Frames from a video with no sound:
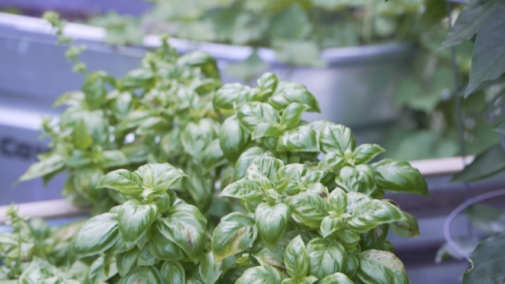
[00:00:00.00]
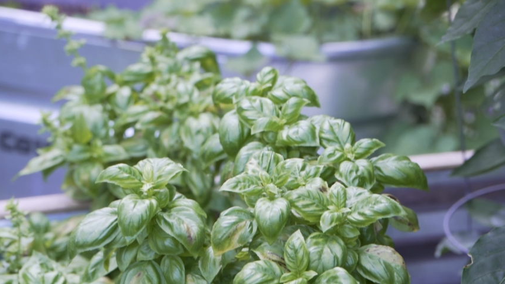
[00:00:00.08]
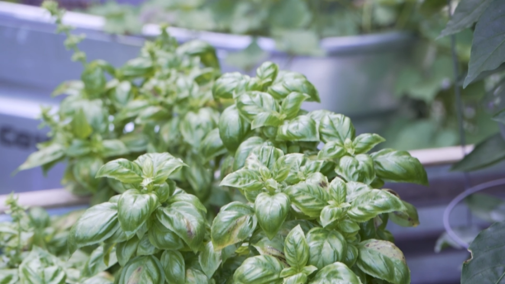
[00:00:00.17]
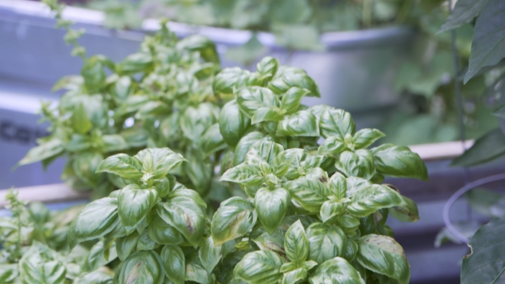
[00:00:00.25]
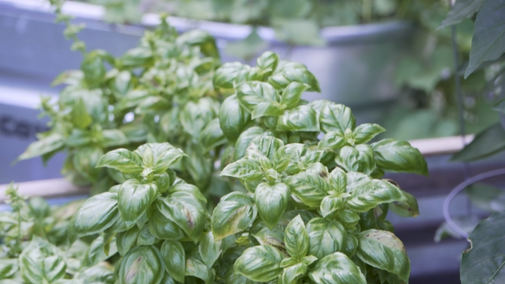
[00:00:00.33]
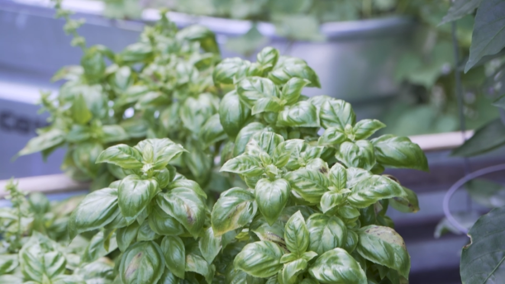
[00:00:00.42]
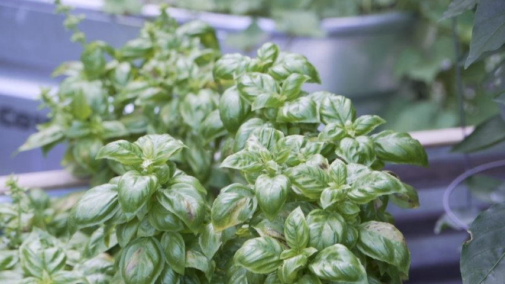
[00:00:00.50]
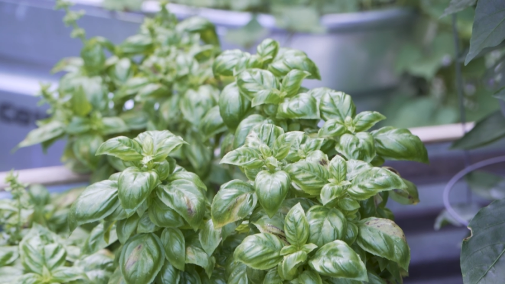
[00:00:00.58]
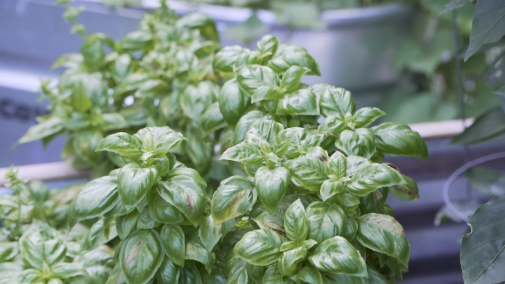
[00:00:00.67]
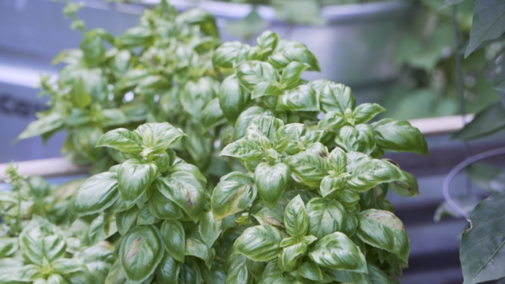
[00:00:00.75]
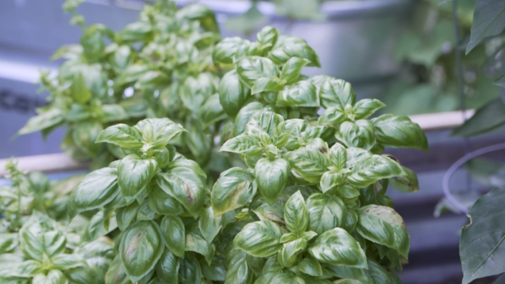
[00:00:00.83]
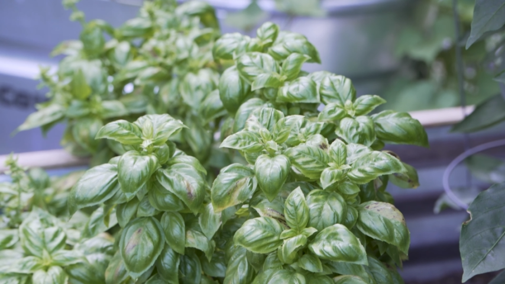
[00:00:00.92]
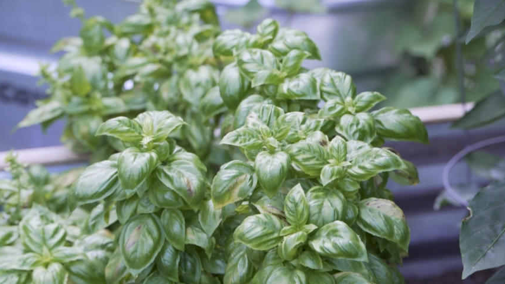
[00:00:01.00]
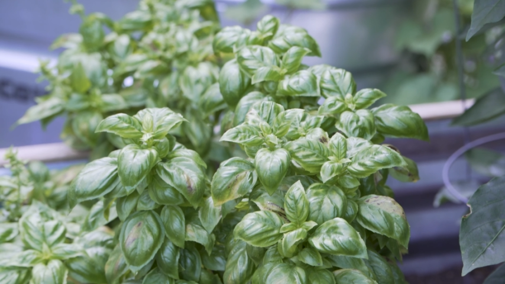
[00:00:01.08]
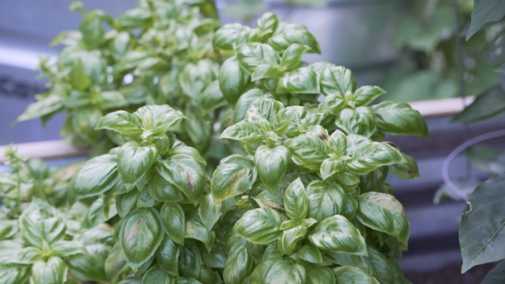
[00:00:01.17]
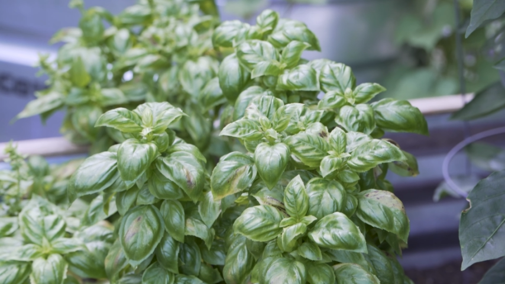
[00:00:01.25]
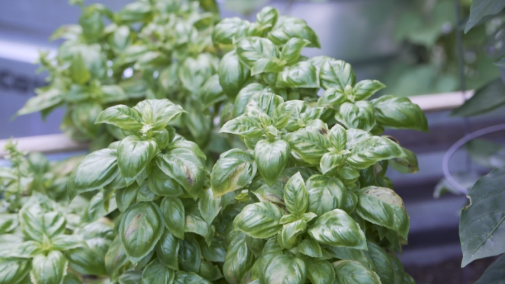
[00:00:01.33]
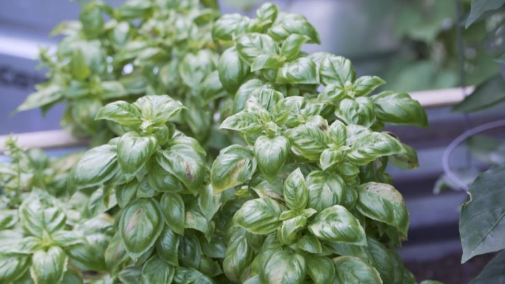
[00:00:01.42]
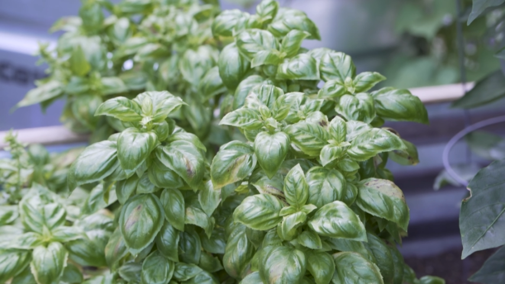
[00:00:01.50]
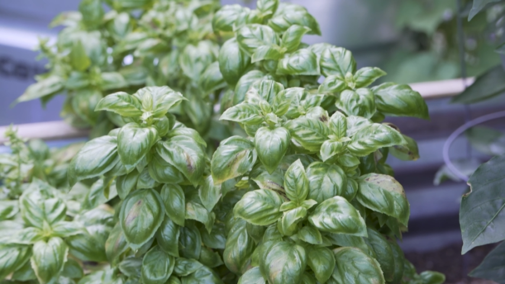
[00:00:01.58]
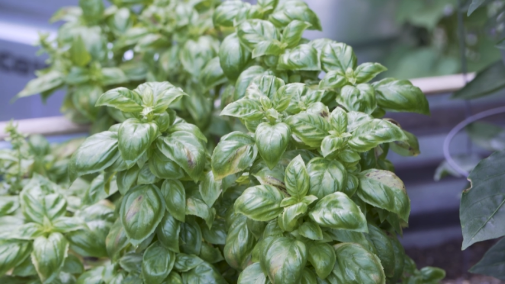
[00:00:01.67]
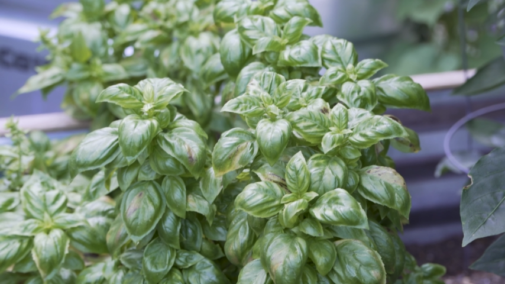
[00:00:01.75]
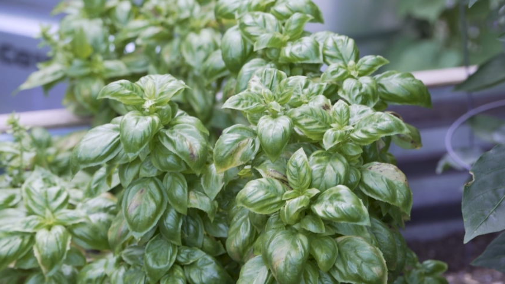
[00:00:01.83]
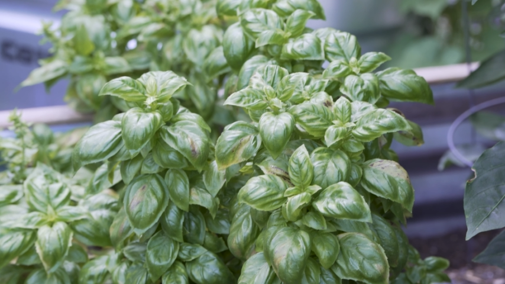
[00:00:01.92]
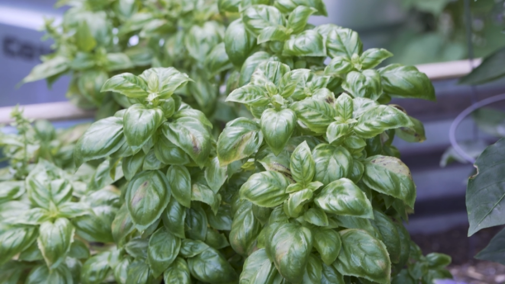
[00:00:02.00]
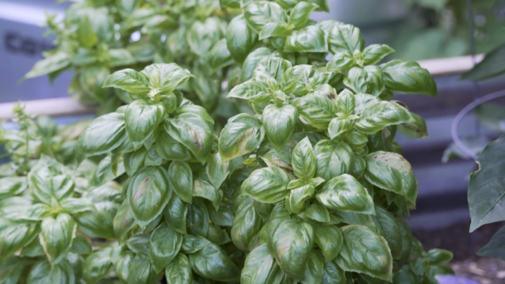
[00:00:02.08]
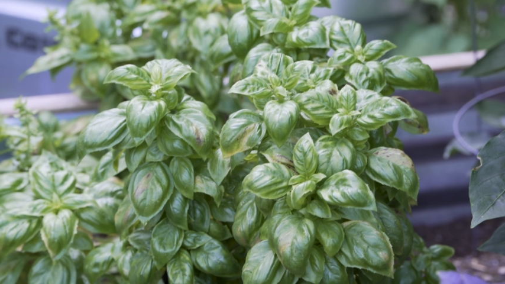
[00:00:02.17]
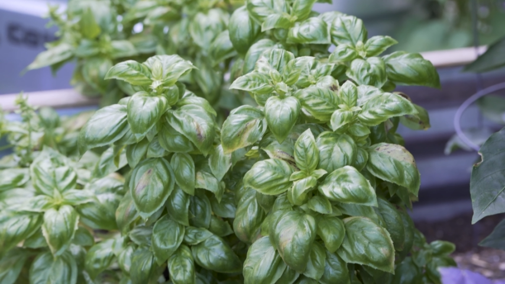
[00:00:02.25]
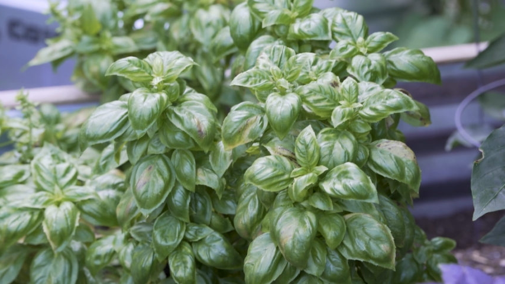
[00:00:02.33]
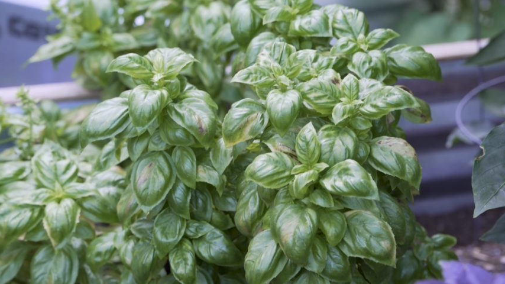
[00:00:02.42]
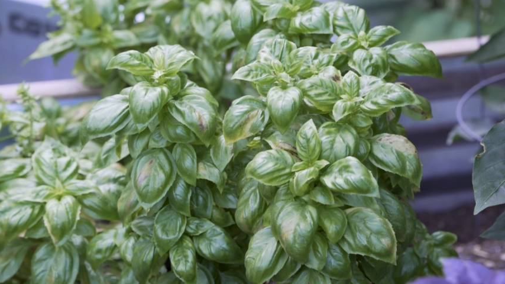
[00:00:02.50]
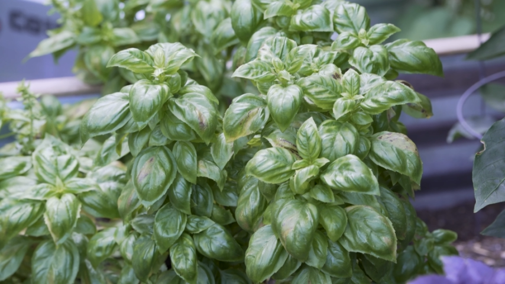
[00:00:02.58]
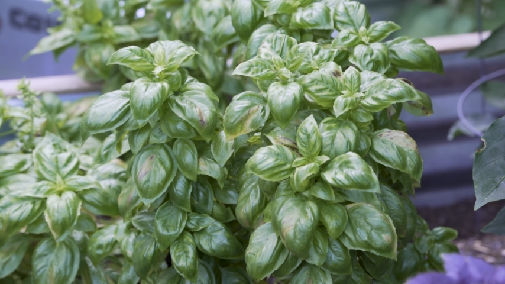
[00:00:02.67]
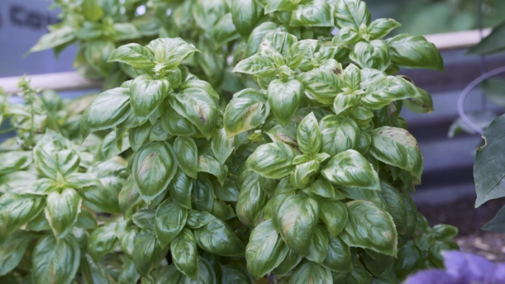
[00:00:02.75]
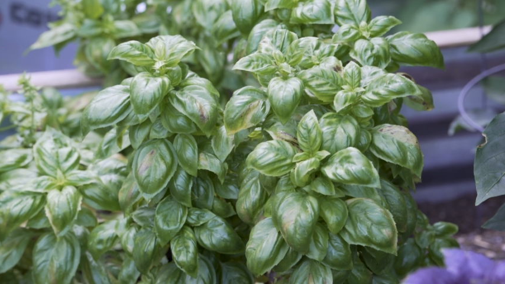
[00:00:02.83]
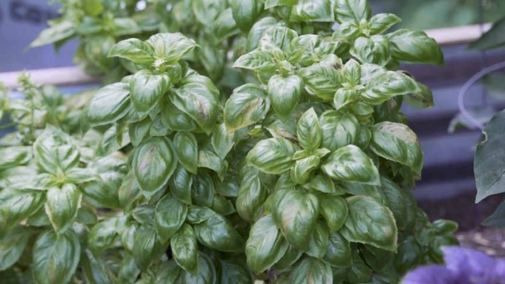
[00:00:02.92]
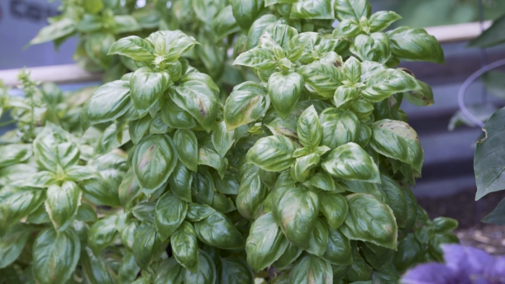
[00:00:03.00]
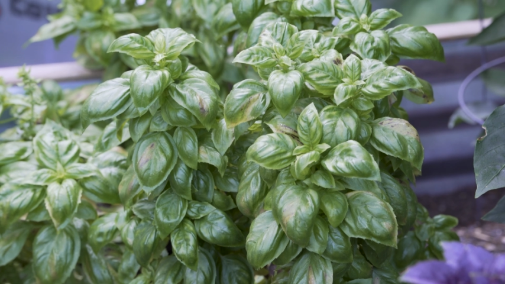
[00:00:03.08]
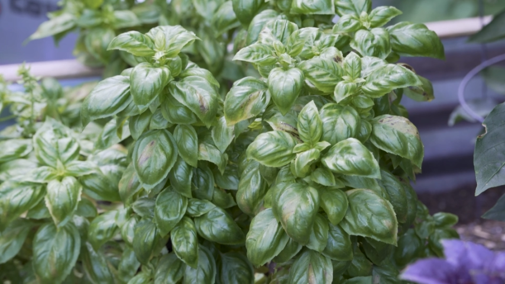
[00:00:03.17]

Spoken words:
No face is visible, so there are no lips to read.